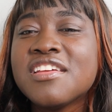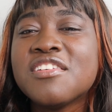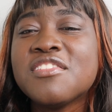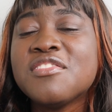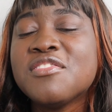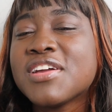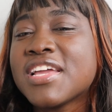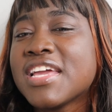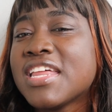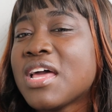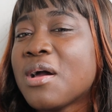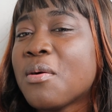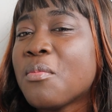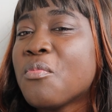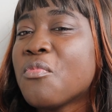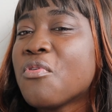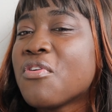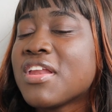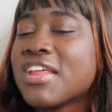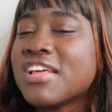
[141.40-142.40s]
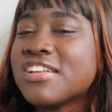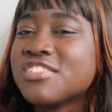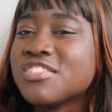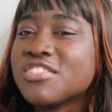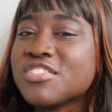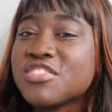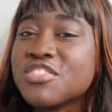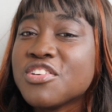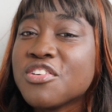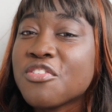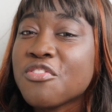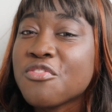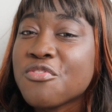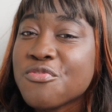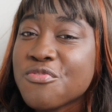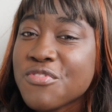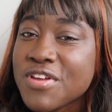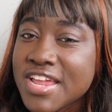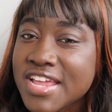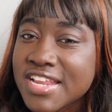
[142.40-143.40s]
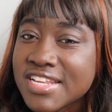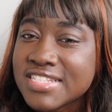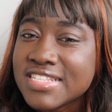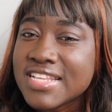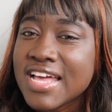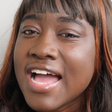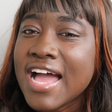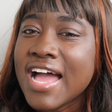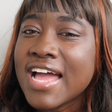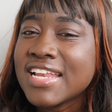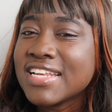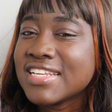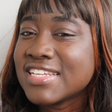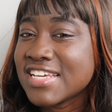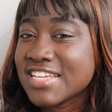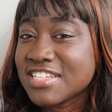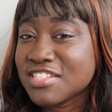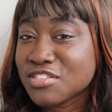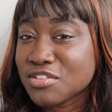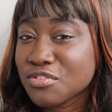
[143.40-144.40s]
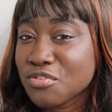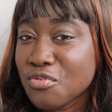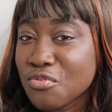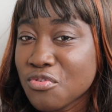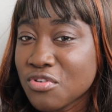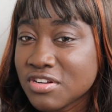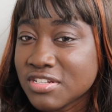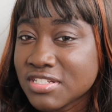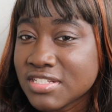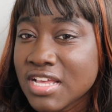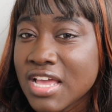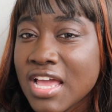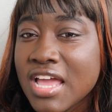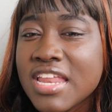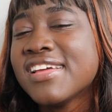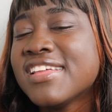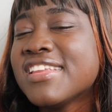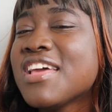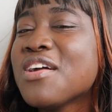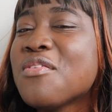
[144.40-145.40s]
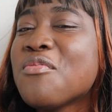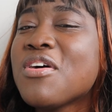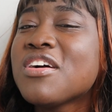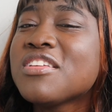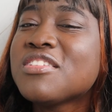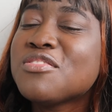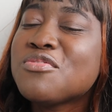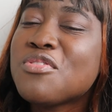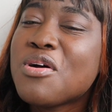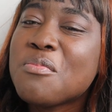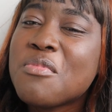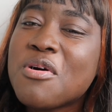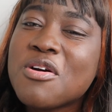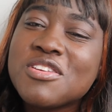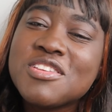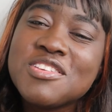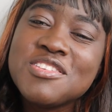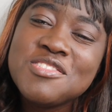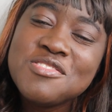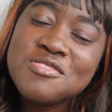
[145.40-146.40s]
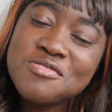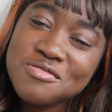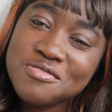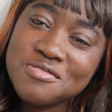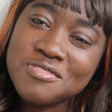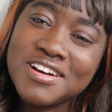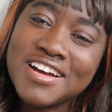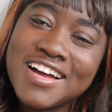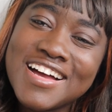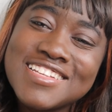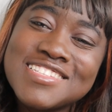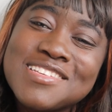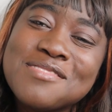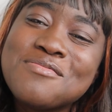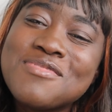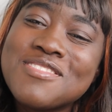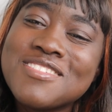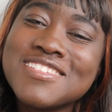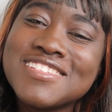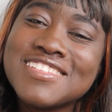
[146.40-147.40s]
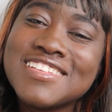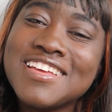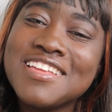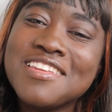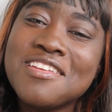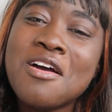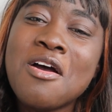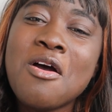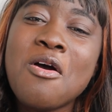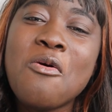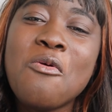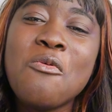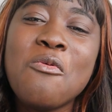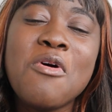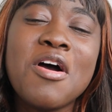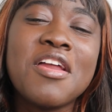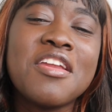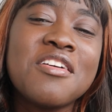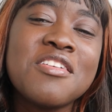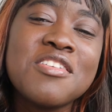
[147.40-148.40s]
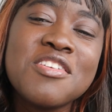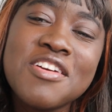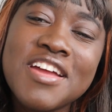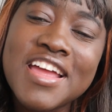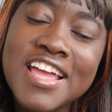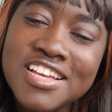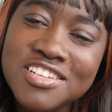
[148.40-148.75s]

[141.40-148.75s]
they're looking at more than just your grades and test scores. They want to know about you as a person. What are your